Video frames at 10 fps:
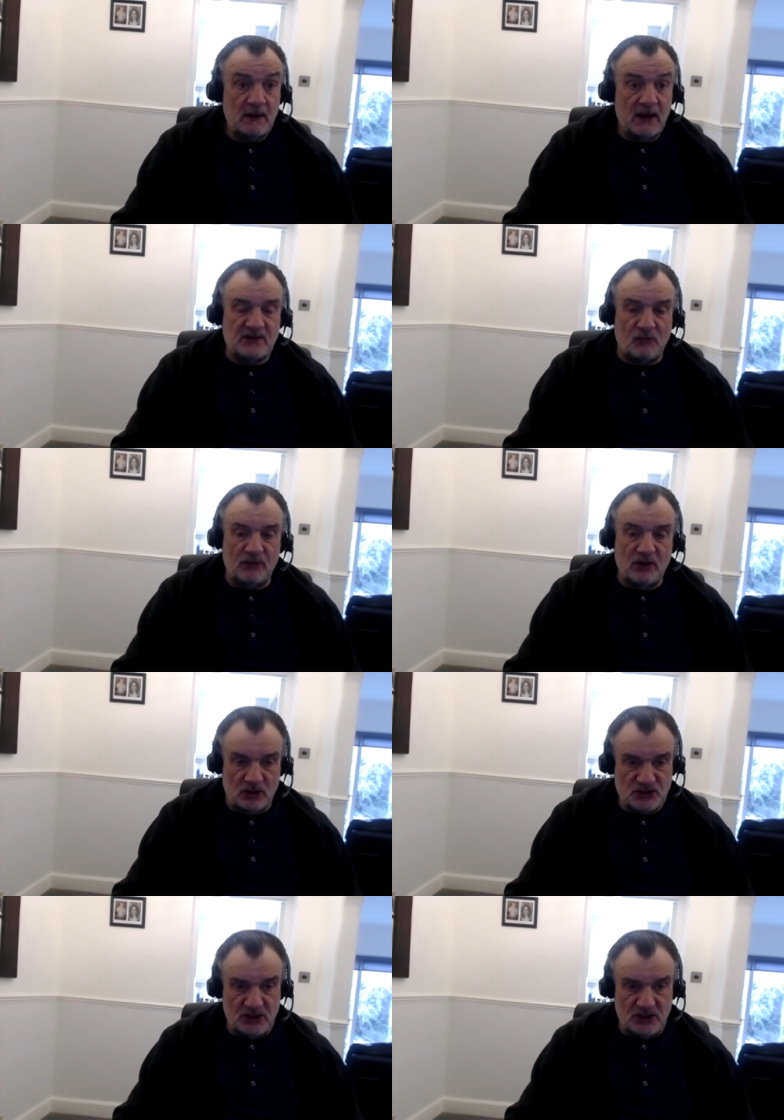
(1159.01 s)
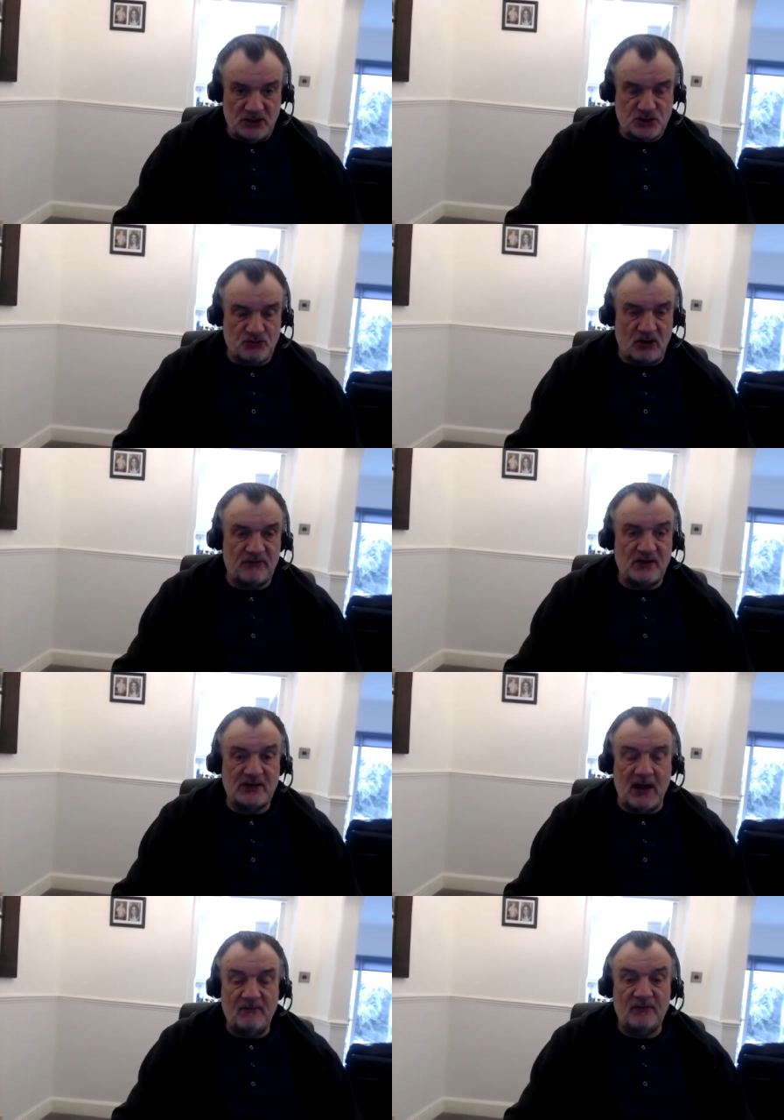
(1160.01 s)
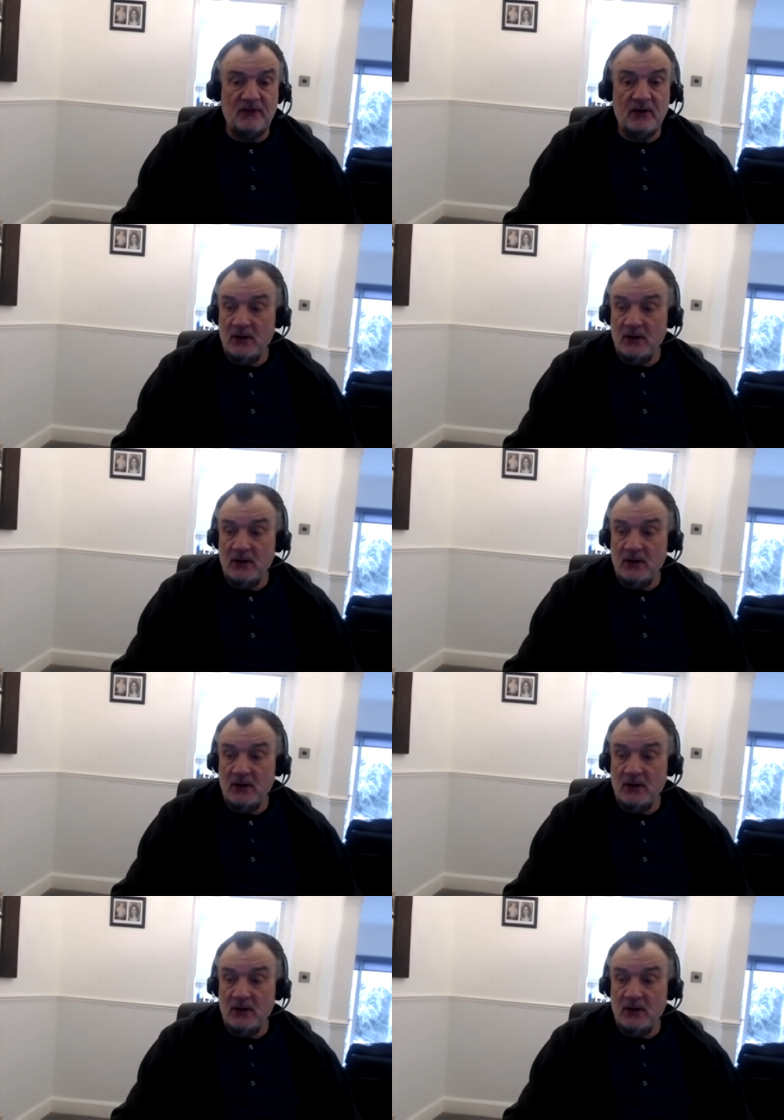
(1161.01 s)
I don't realise that you need strength in depth.